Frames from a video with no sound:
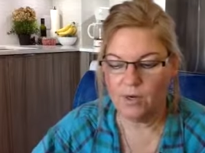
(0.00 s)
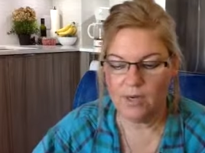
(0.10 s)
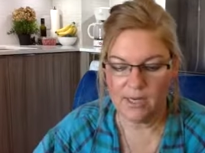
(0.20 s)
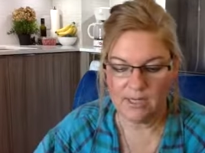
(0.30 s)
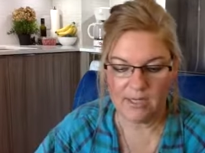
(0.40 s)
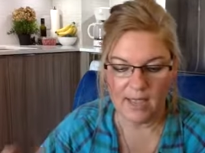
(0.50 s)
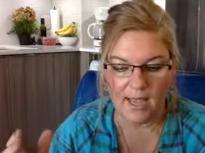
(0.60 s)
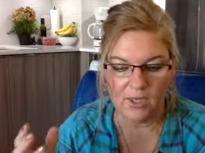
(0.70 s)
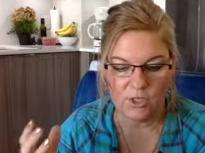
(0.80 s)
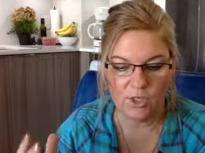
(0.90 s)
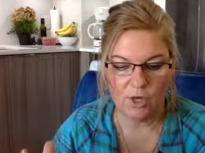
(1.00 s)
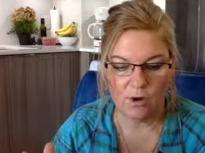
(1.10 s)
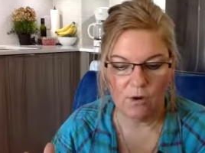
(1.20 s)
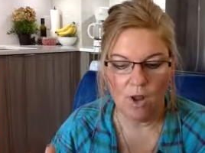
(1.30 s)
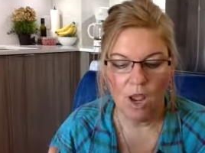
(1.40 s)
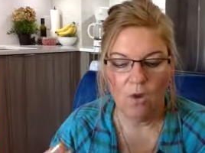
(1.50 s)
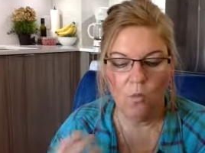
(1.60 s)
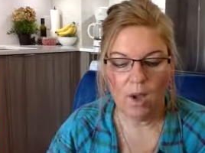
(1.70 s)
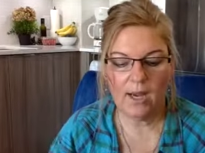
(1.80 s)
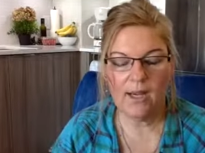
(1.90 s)
is that, you know,
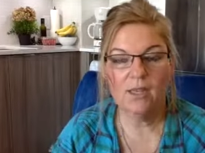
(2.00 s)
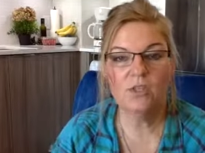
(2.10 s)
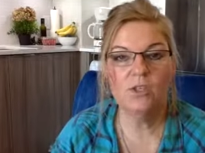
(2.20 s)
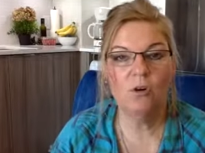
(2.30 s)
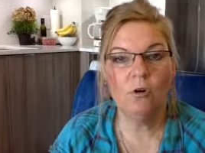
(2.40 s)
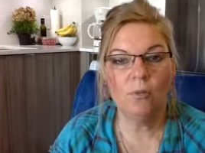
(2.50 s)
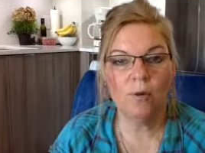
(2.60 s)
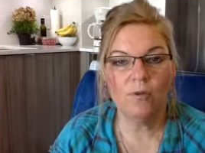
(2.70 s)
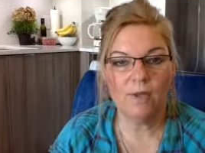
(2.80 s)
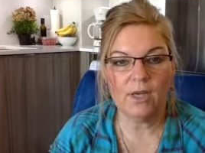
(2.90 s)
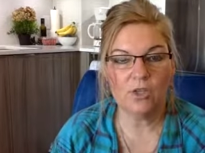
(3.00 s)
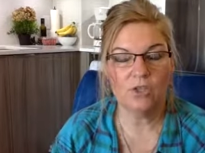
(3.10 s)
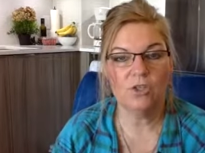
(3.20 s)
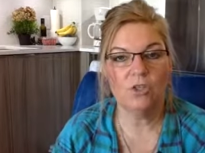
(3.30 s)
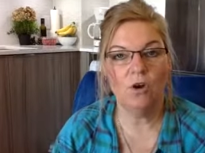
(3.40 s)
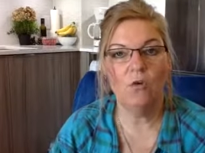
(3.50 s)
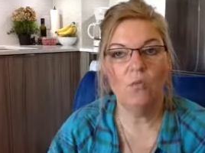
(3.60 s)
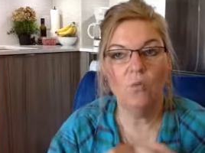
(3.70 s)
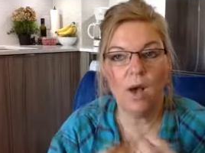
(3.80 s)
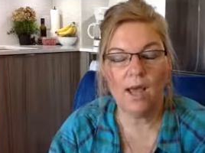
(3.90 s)
what is your motivation? So,
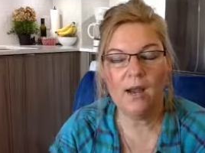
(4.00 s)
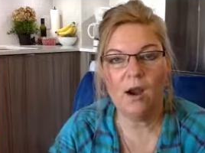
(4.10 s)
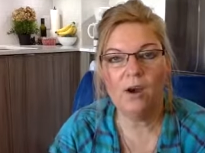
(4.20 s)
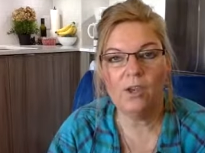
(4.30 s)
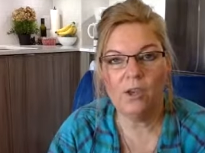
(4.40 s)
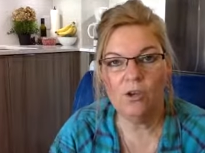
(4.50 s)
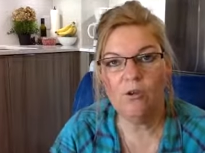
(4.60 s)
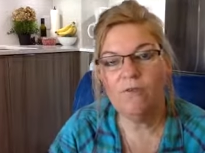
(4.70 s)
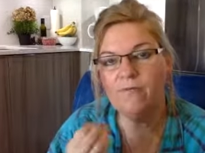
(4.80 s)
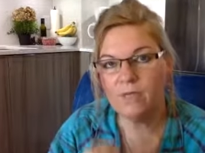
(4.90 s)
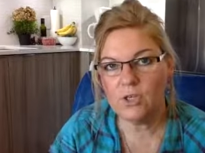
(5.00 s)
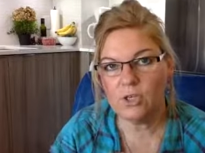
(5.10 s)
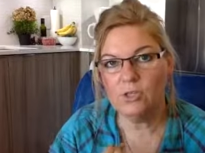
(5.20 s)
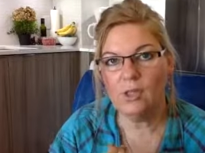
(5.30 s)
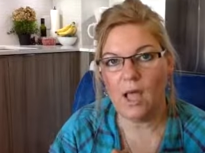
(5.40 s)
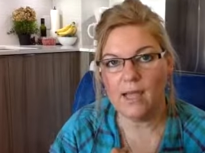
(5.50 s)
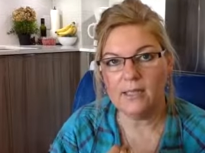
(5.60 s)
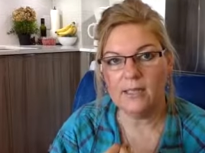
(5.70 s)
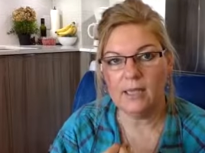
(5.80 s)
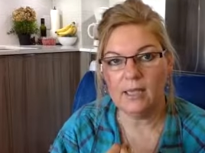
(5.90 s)
what are you
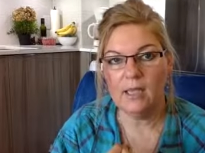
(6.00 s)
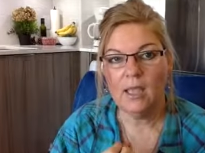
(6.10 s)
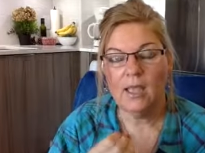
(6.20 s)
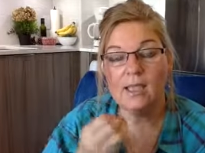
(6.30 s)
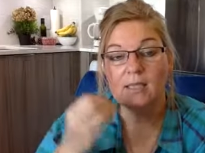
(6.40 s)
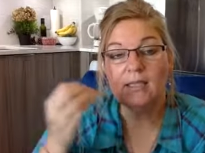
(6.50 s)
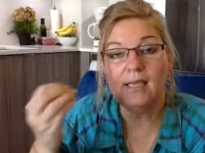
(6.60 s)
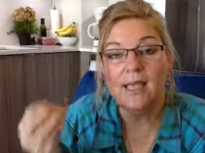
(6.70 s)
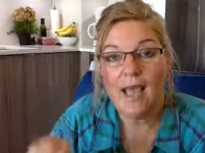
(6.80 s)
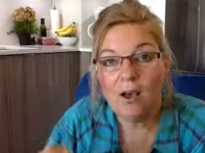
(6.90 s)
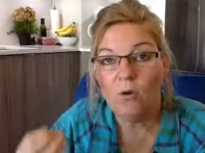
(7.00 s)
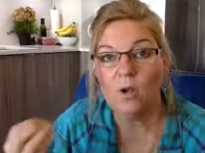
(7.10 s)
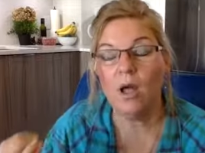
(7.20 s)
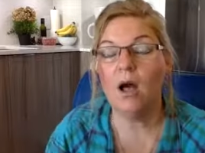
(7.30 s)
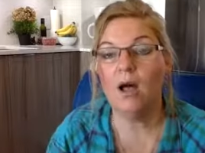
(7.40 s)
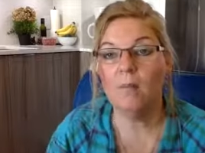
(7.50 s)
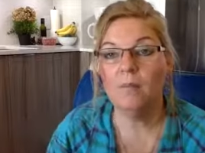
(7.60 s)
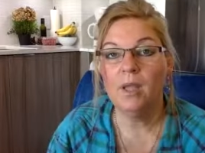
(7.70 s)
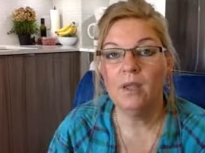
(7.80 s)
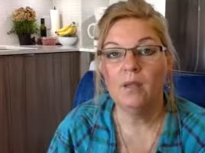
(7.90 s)
visualizing is the outcome
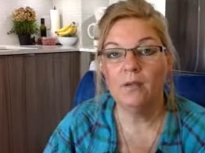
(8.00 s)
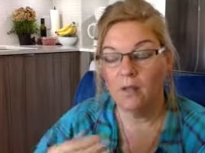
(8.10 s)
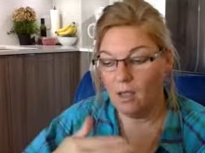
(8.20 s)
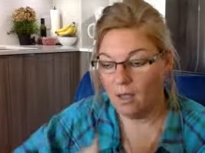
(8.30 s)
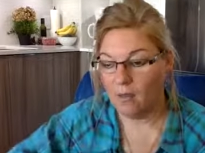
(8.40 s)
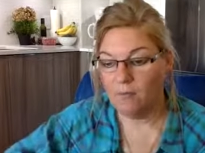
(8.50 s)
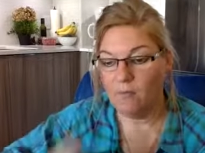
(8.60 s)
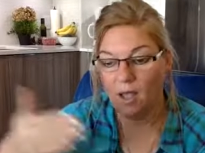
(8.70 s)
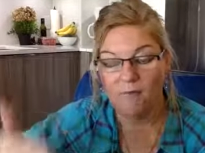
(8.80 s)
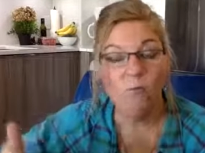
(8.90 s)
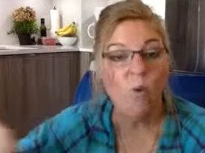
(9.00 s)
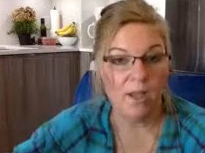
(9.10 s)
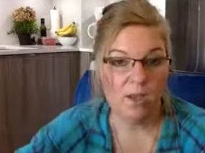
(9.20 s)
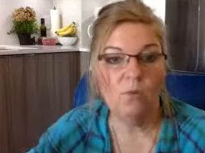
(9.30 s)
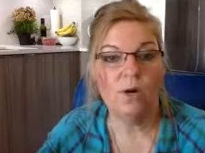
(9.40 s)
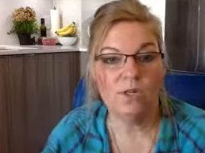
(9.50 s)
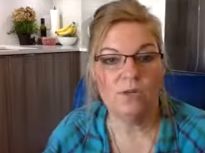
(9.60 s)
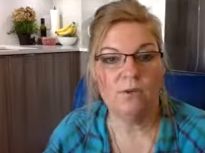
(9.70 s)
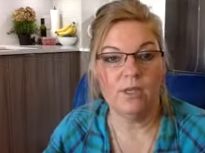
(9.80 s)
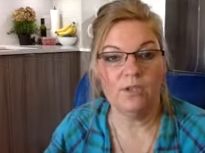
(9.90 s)
um, of what you are
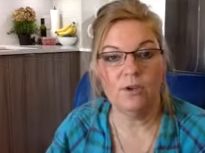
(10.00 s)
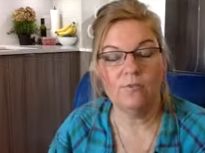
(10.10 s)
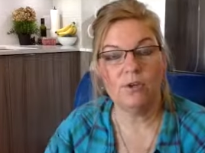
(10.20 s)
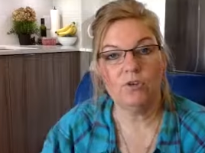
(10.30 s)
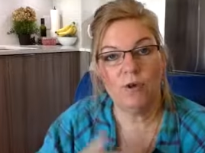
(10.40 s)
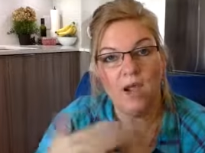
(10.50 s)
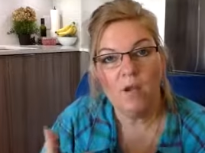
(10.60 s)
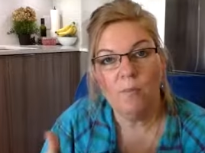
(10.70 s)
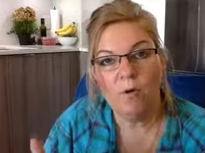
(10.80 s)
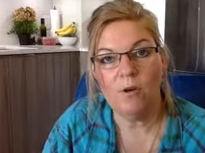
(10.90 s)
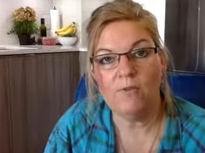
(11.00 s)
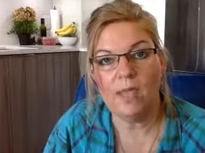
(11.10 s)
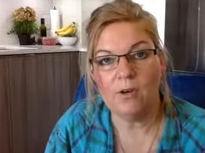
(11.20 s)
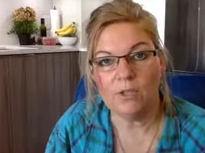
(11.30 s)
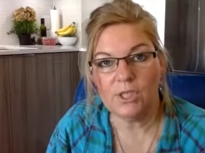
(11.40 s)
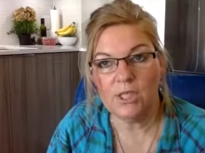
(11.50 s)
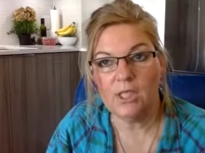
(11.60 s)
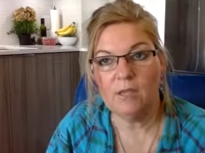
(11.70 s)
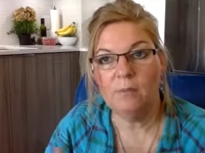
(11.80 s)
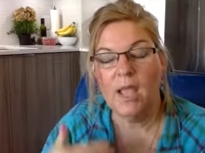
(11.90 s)
doing? So, if you're trying to motivate your team